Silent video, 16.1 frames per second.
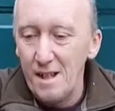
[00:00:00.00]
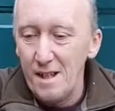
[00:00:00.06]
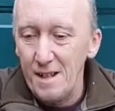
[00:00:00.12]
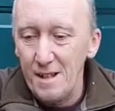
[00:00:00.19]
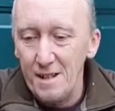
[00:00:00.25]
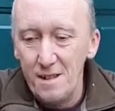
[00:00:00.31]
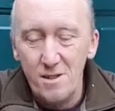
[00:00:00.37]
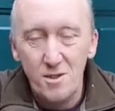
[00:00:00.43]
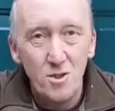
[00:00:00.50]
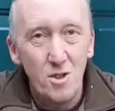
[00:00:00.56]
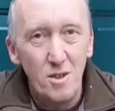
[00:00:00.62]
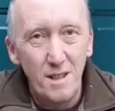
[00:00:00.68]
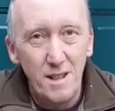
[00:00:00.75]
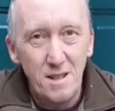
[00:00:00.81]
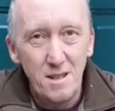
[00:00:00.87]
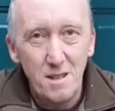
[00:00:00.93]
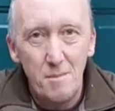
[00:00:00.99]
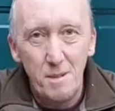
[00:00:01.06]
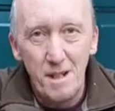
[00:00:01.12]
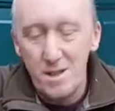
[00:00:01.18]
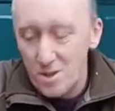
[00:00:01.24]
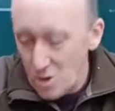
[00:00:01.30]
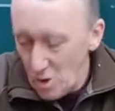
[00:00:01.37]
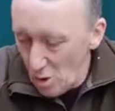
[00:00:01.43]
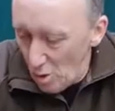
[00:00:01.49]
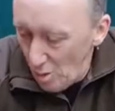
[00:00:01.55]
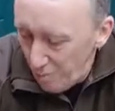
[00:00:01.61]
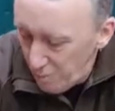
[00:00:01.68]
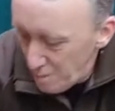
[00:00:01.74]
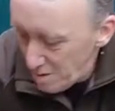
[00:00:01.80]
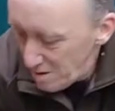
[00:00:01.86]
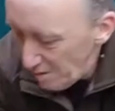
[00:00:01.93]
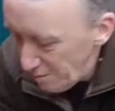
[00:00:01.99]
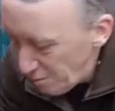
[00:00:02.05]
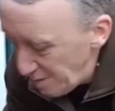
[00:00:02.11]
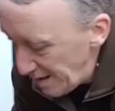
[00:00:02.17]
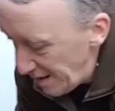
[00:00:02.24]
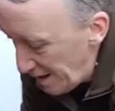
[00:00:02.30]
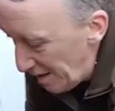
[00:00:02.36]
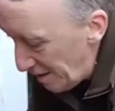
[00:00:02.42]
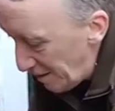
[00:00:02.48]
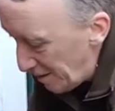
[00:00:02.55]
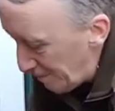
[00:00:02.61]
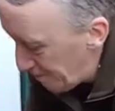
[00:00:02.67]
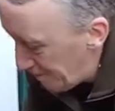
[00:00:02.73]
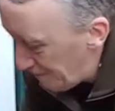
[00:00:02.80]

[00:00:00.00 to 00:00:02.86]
and try and get some of that soot off, which I've already done.